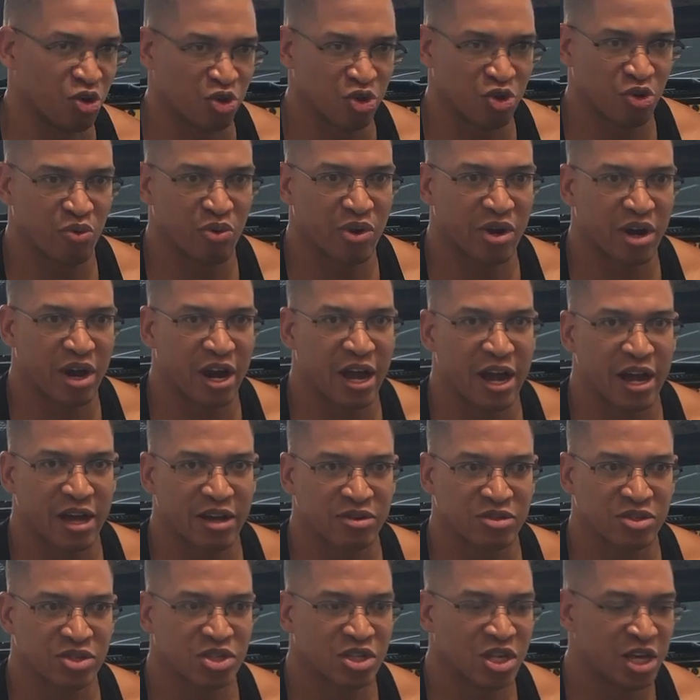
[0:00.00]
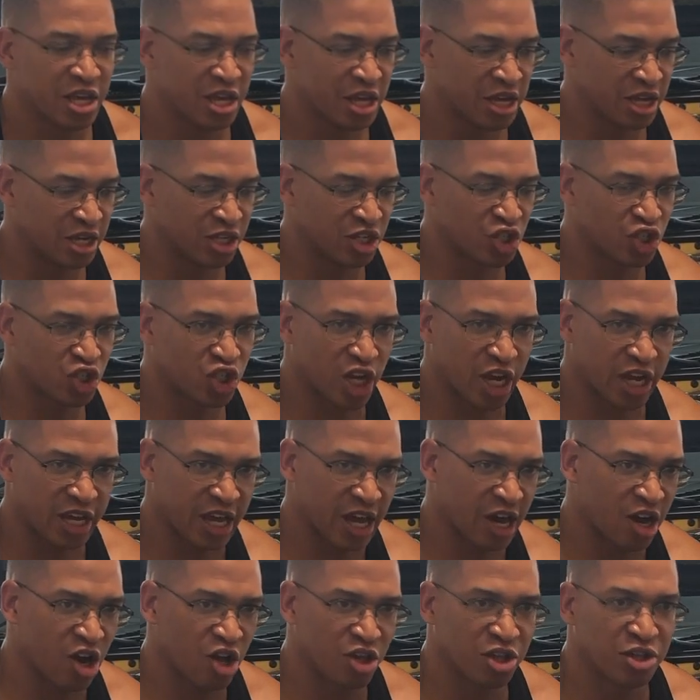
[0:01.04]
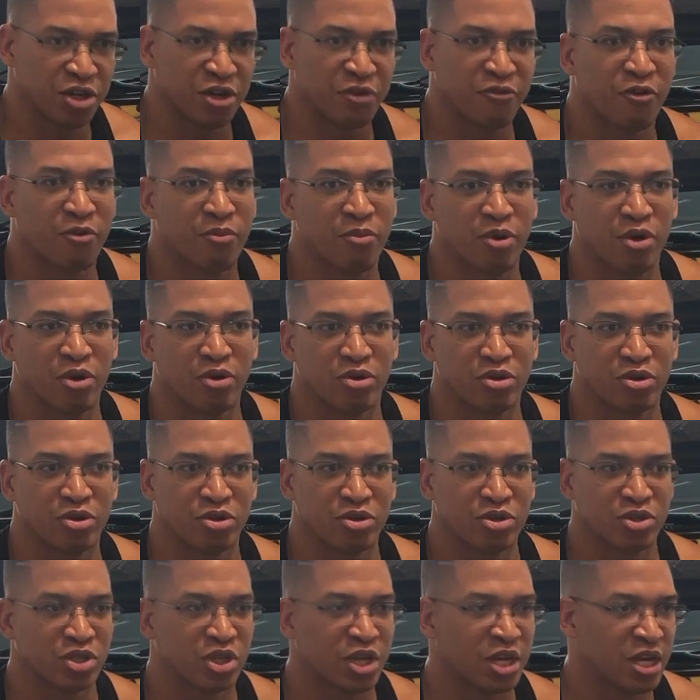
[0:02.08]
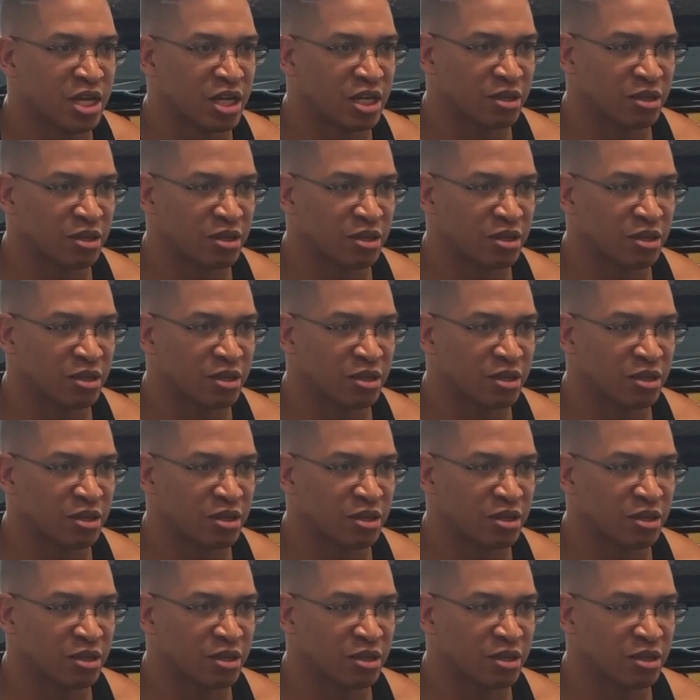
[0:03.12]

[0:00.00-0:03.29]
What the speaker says: to the warehouse, check out all the different motors,